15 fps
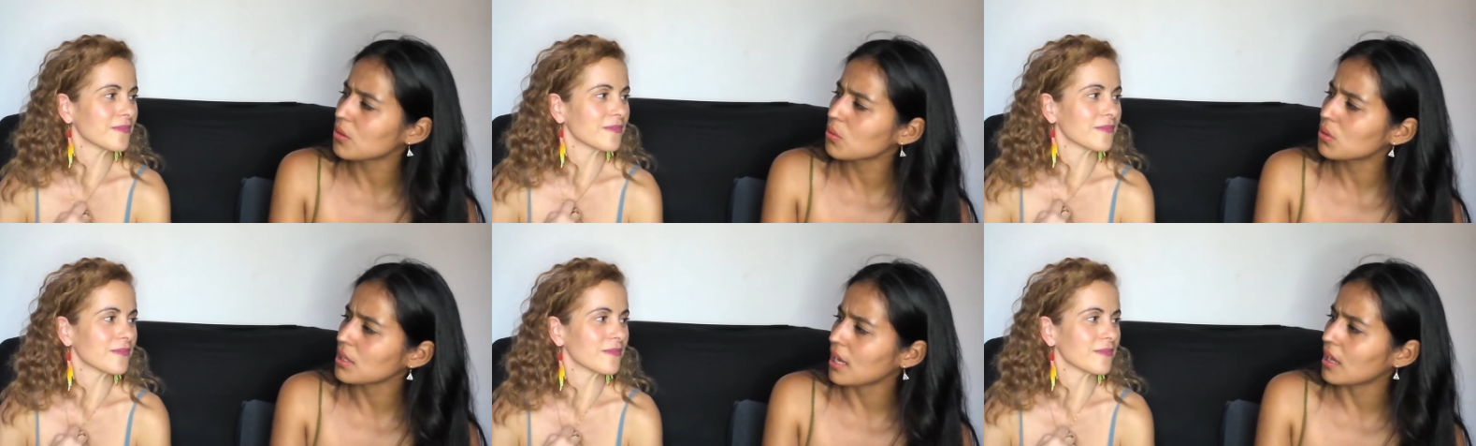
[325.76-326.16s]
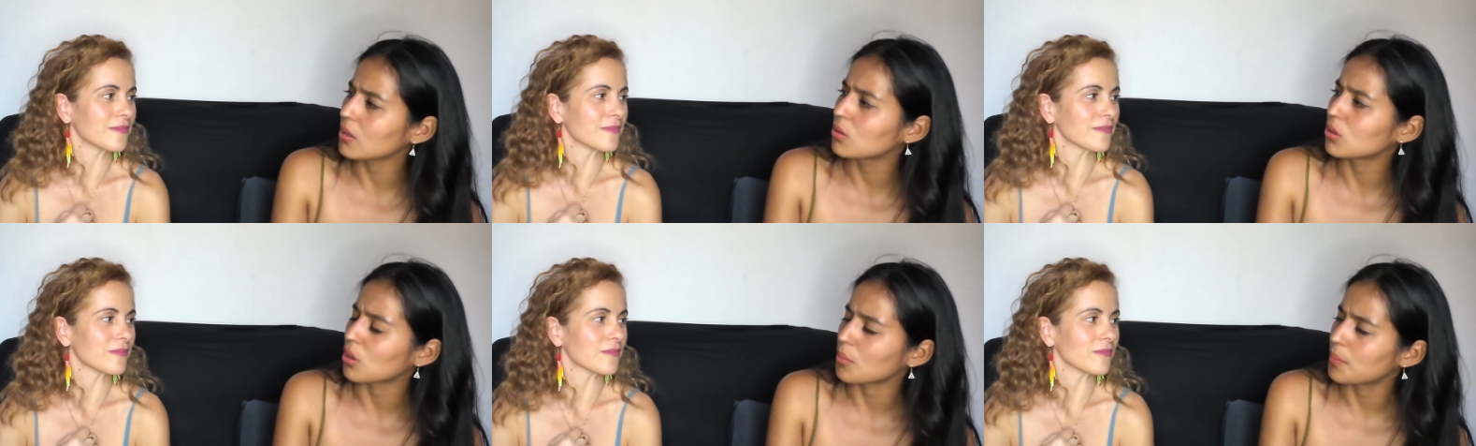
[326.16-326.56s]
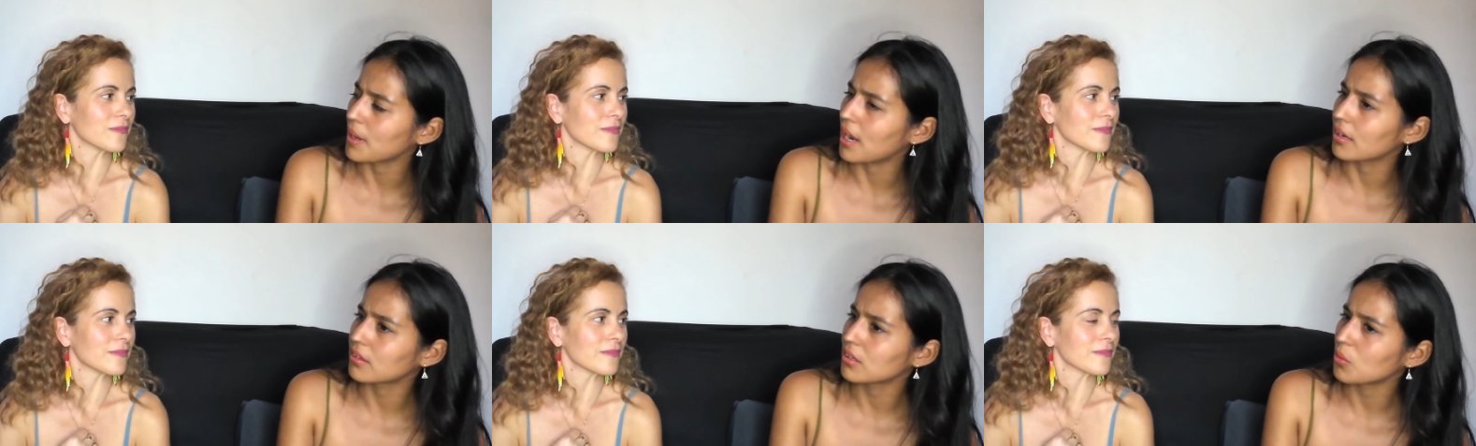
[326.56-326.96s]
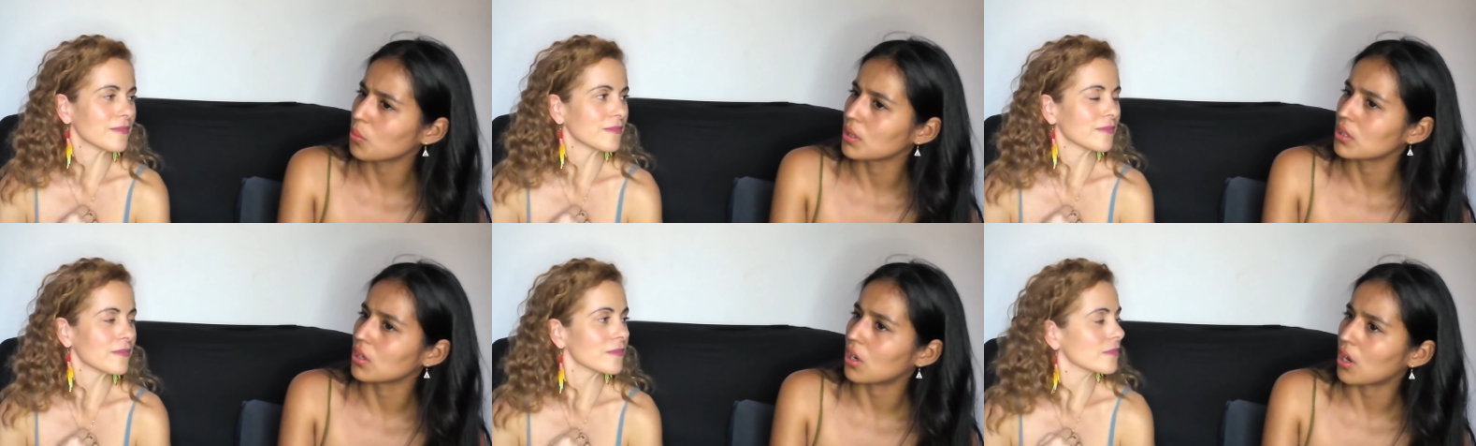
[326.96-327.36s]
Speaker 1: use estropearse
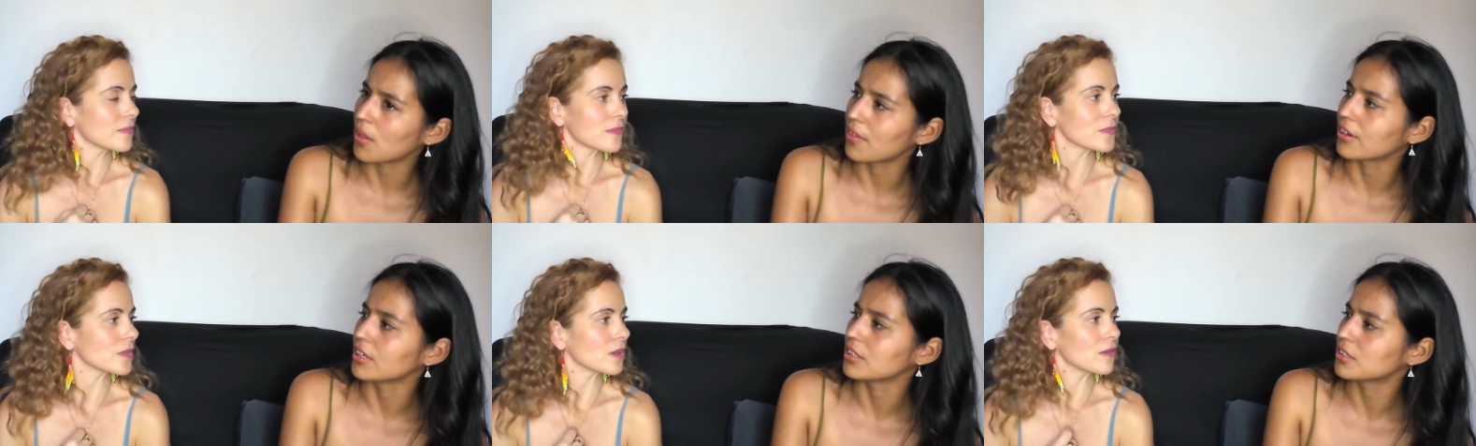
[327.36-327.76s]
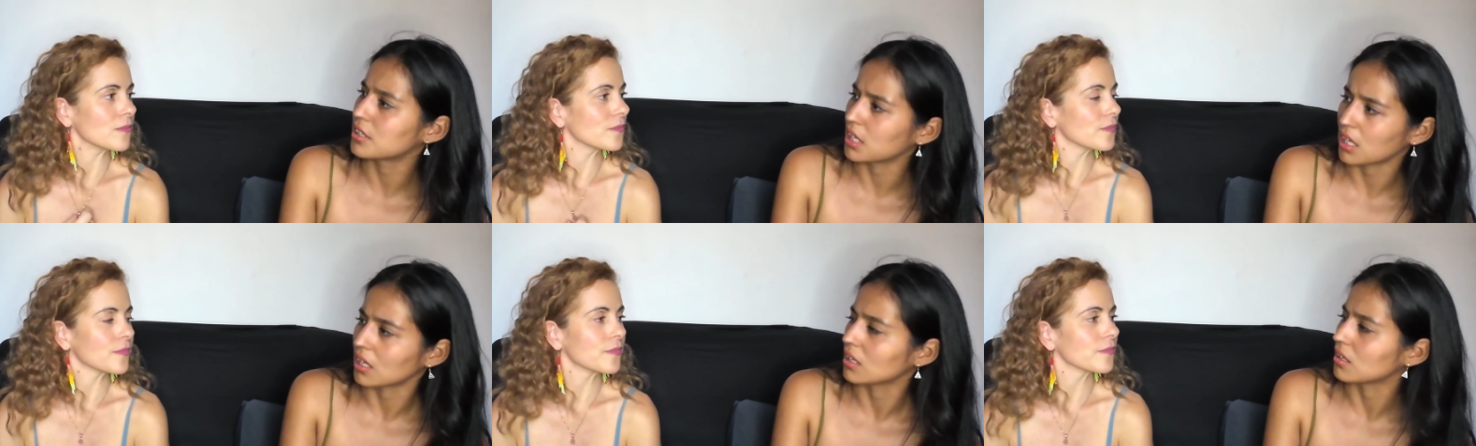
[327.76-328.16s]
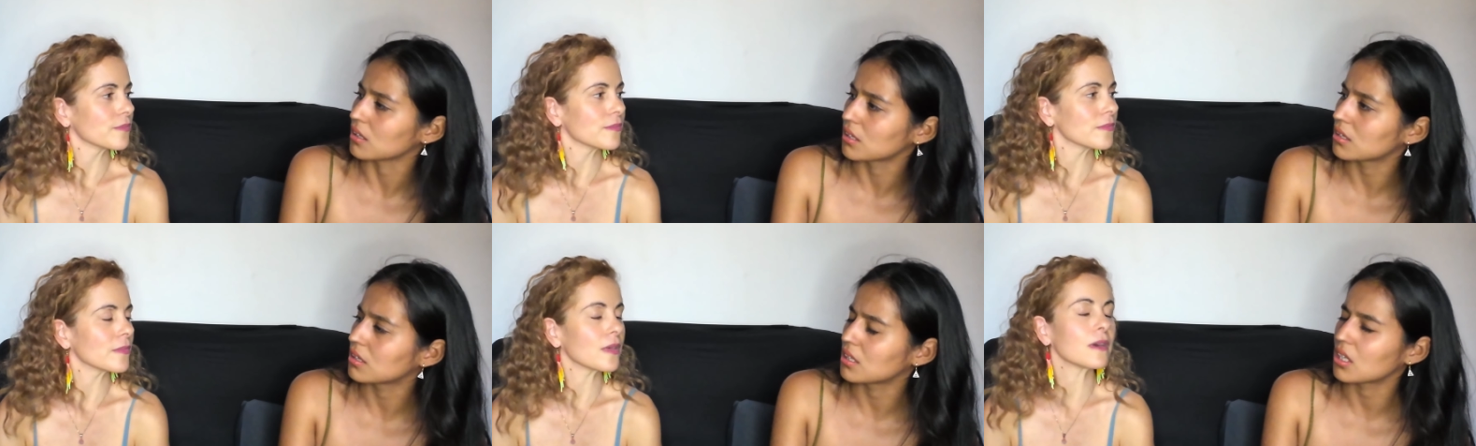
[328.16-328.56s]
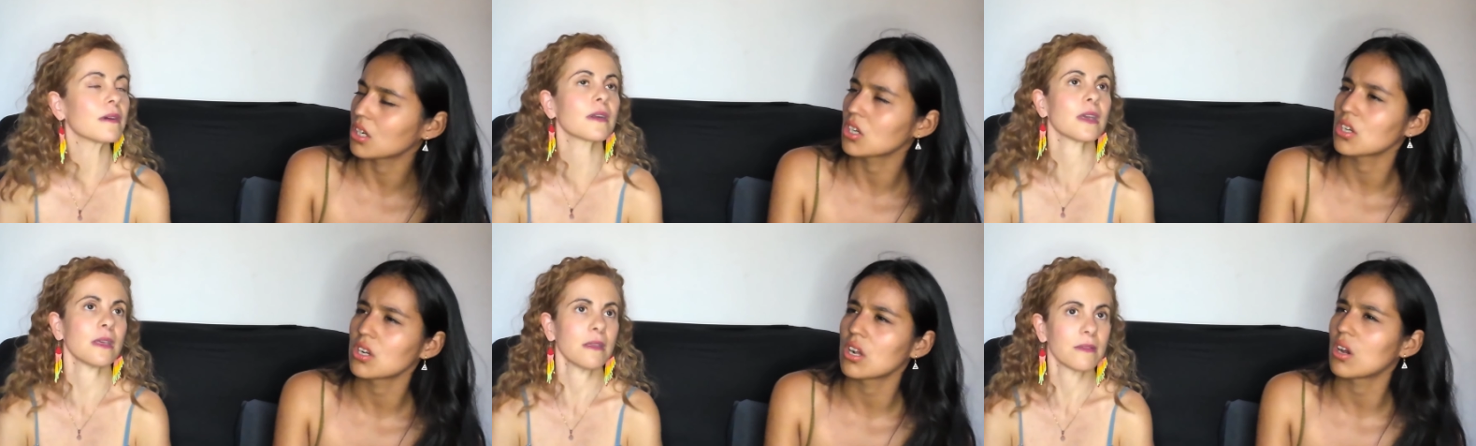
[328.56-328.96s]
with other no. things. Okay.
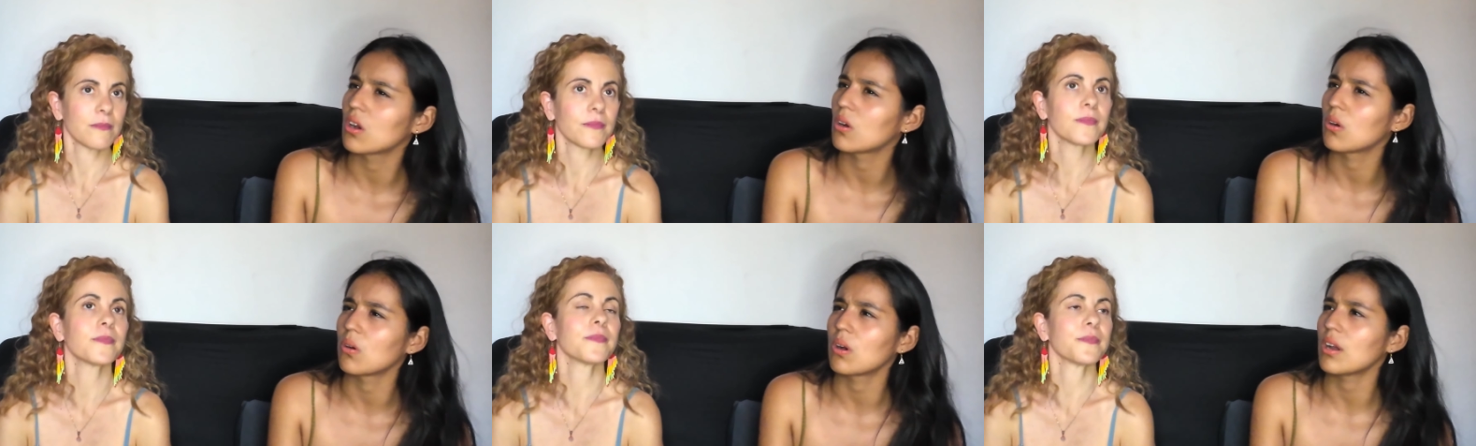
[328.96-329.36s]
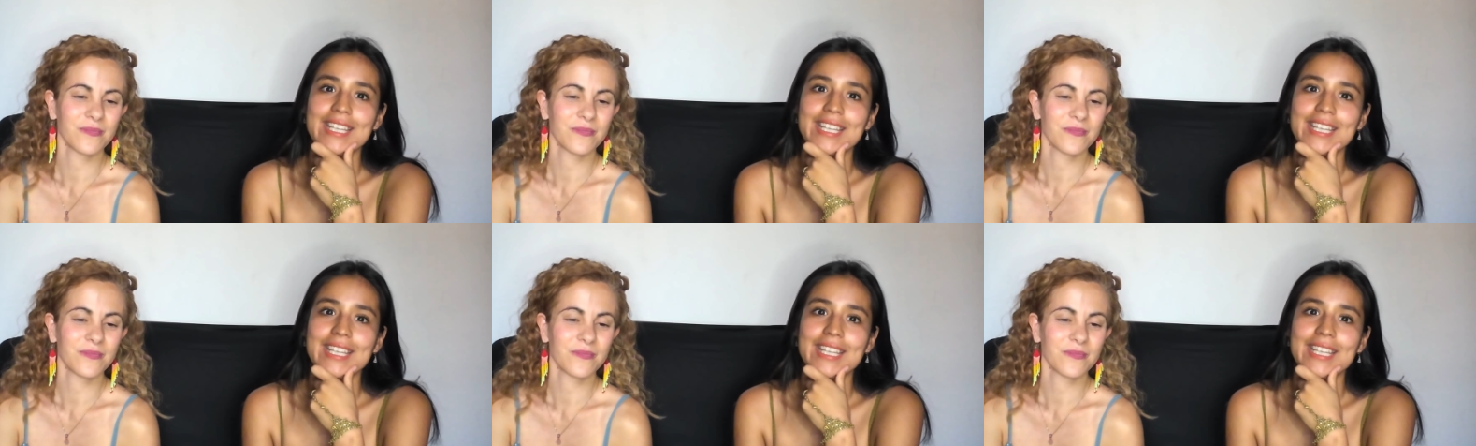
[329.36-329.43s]
No.